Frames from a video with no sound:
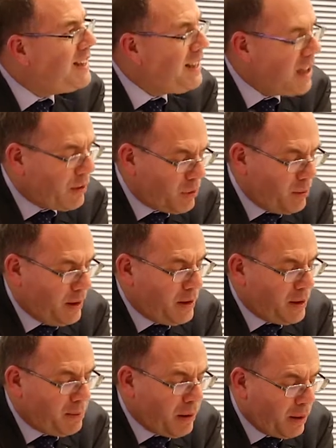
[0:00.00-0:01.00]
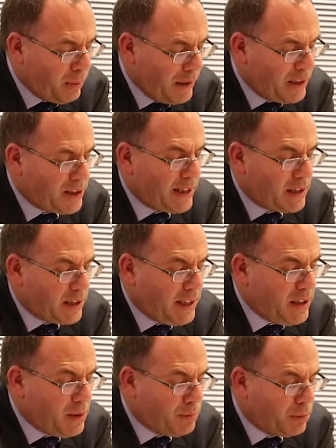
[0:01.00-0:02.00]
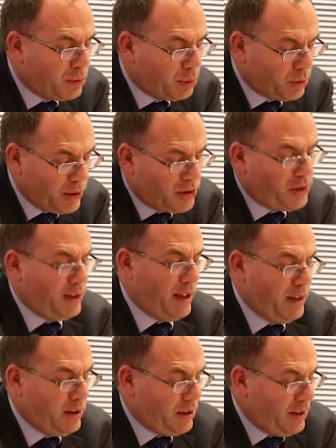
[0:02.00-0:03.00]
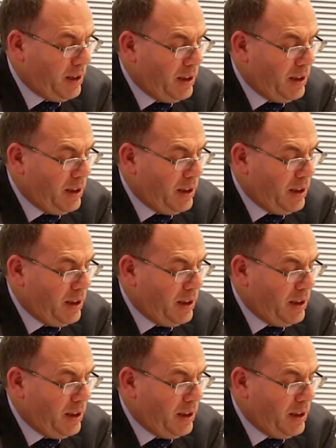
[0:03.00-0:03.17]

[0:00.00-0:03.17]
government, the public sector, in the broadest sense,